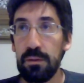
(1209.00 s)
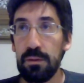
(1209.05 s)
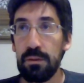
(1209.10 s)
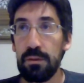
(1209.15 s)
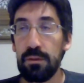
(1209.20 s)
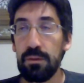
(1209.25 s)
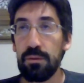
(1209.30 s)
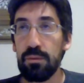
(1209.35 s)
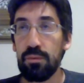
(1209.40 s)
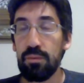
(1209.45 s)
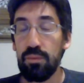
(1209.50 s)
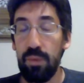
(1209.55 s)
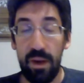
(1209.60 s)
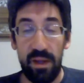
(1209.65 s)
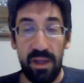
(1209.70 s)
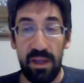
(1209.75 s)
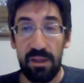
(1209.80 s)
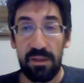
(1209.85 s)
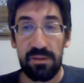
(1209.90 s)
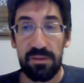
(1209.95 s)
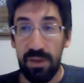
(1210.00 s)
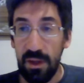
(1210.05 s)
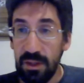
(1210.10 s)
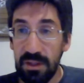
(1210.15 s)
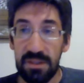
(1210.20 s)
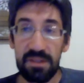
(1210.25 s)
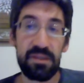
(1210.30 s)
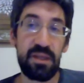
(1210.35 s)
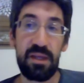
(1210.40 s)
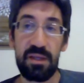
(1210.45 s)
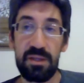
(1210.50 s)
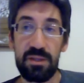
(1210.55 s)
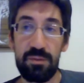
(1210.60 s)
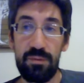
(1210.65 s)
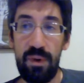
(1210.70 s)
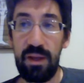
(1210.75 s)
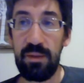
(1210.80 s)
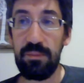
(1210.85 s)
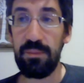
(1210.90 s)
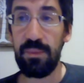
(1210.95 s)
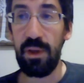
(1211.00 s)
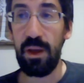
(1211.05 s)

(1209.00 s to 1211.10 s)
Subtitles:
writing does things, right?